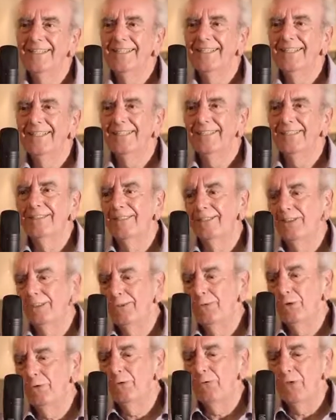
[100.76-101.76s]
And
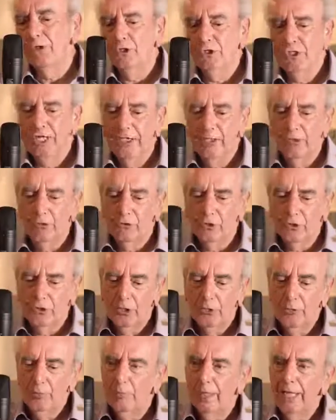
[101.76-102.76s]
the shadows are
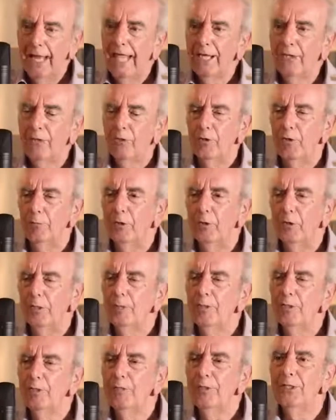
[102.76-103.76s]
so black on the
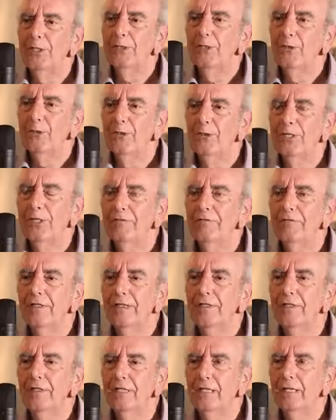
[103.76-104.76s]
moon, it must be a studio
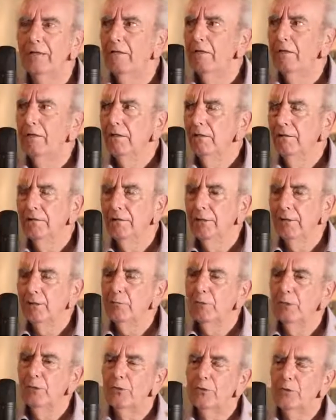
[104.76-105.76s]
floodlight. No,
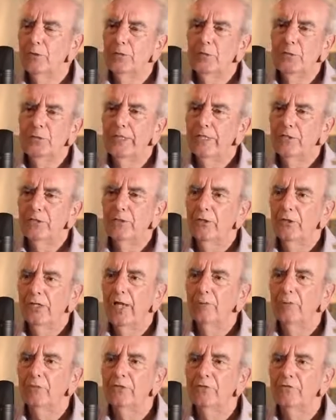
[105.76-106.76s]
it's because the moon hasn't got
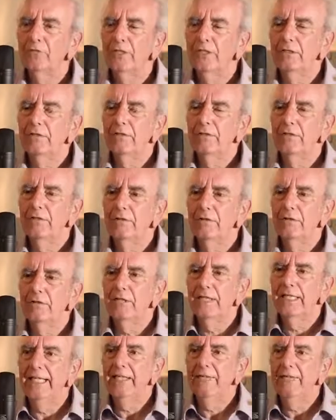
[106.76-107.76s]
an atmosphere.
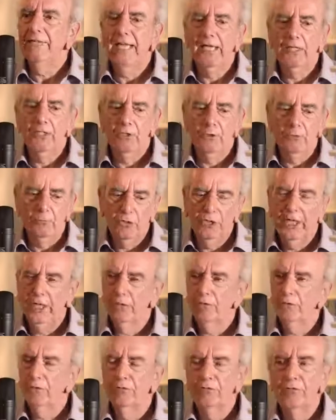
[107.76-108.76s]
And in a vacuum,
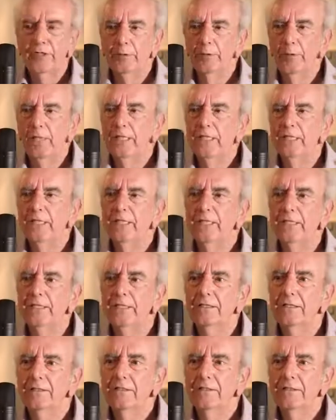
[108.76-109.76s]
shadows look very black
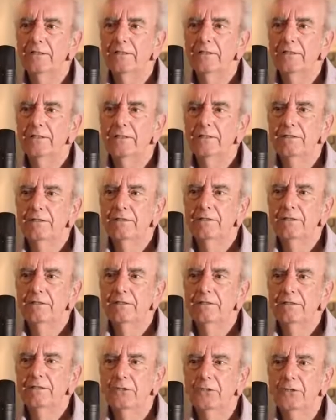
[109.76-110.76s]
indeed.
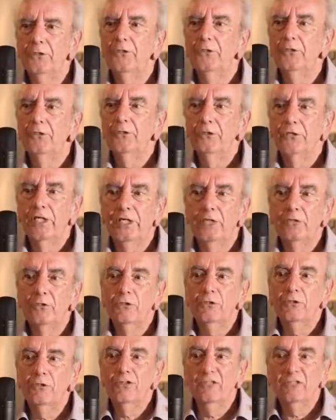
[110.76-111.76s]
On Earth,
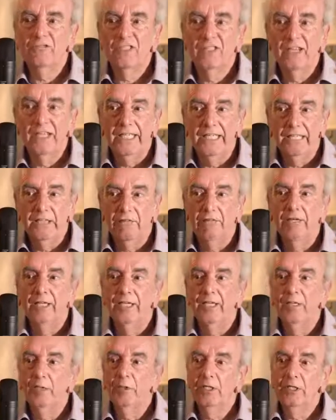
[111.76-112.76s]
shadows look sort of slightly
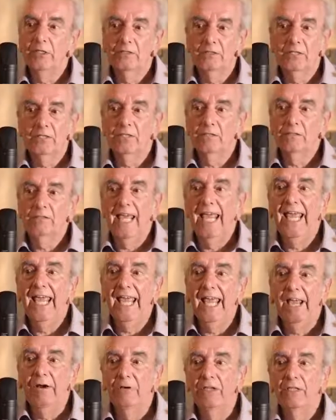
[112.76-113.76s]
grey because there's
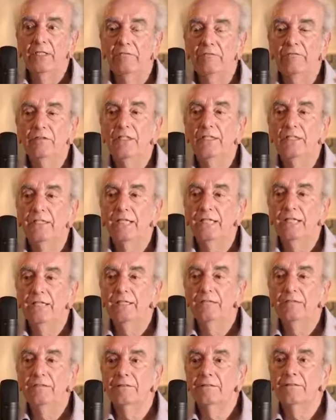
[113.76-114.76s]
air
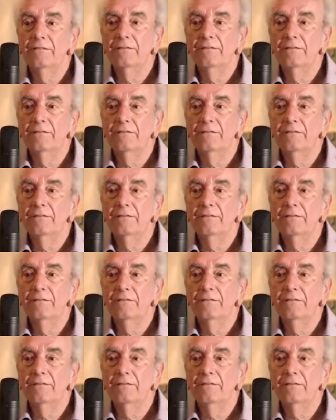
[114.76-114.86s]
intervening. And